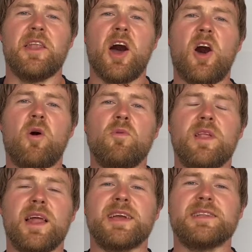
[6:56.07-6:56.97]
hold the
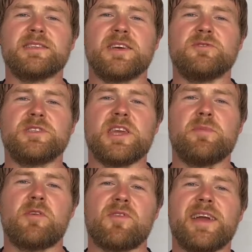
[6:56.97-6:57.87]
leg into those
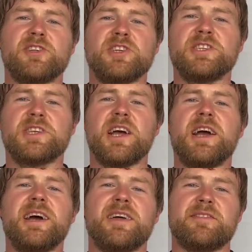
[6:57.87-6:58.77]
deeper ranges.
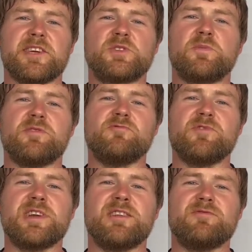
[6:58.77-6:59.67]
And this will be
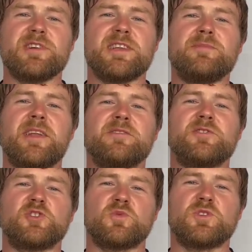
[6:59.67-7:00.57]
really, really
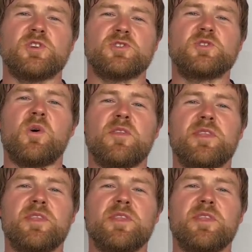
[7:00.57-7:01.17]
beneficial to your squat